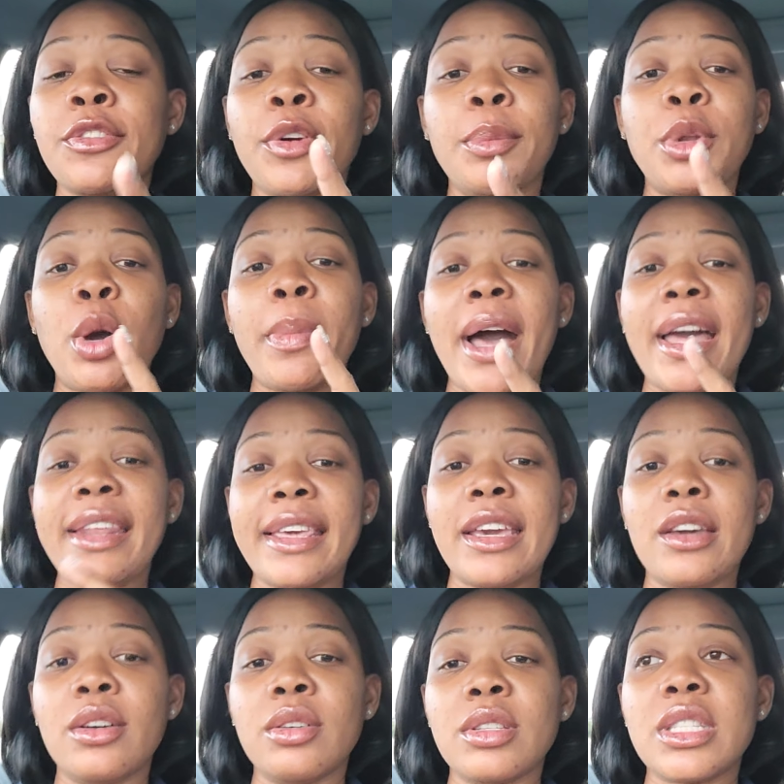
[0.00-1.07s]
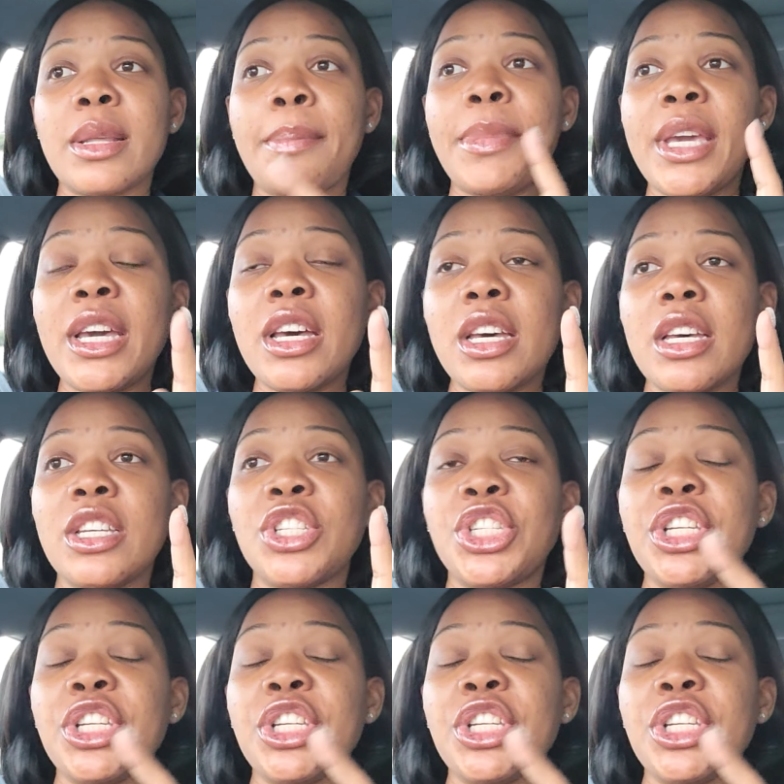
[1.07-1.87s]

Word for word: from nobody else because